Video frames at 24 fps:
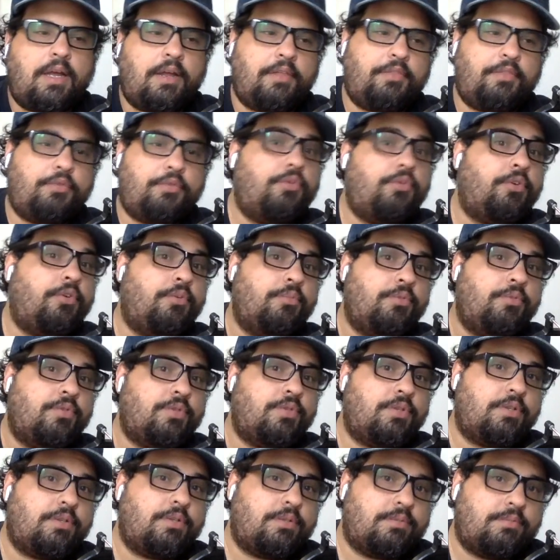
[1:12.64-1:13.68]
through their
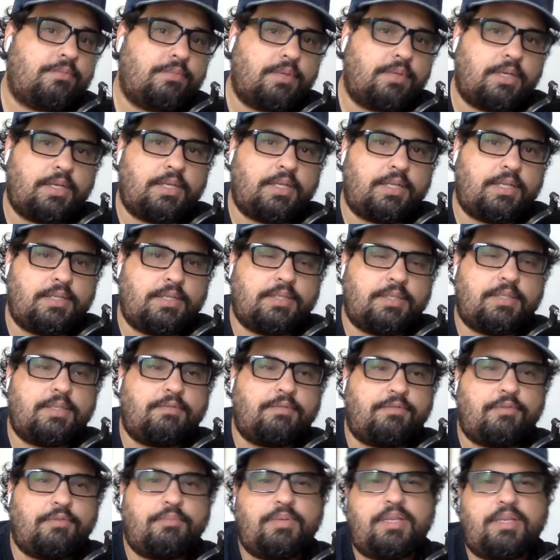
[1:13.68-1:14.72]
music. And
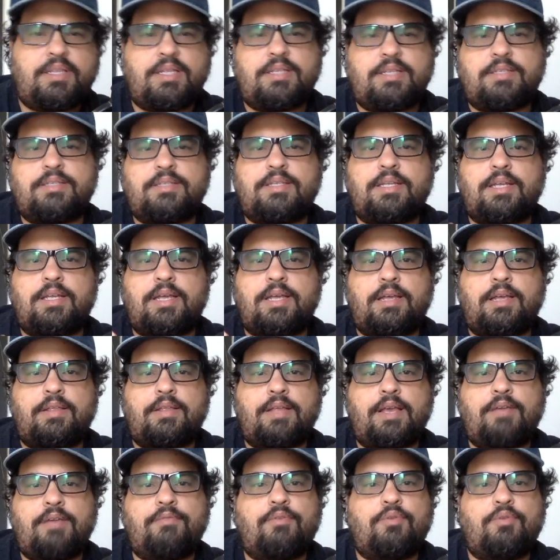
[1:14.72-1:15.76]
for me, that
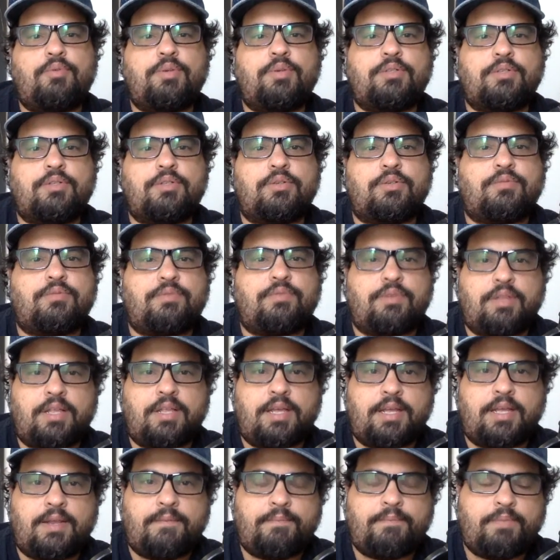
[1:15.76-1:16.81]
I've always looked for
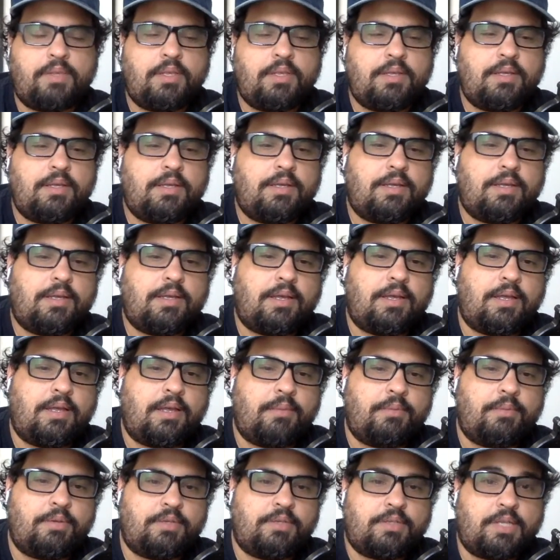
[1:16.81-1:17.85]
that
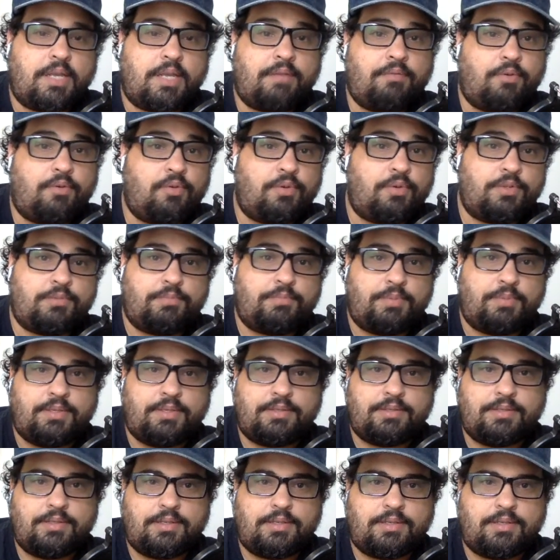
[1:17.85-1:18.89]
because I've always been